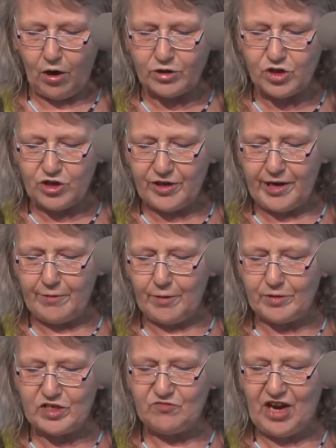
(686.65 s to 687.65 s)
culture
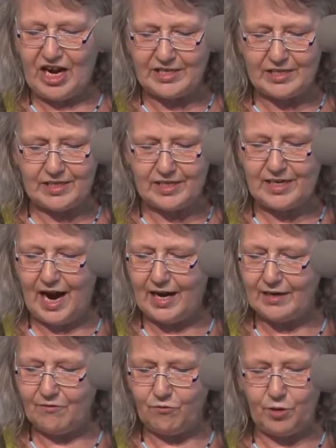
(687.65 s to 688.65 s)
heroes face this
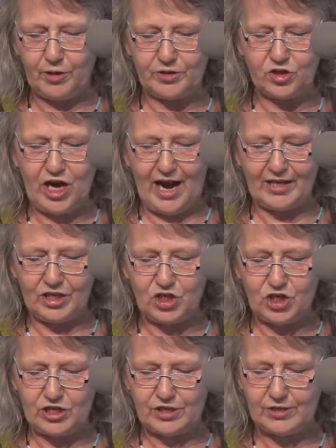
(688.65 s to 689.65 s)
kind of world
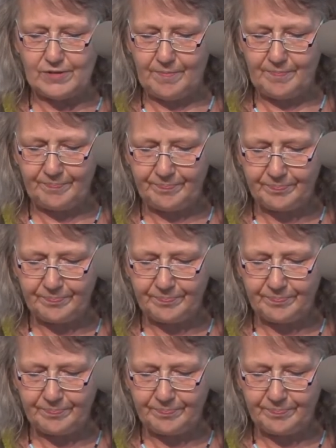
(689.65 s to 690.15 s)
challenges.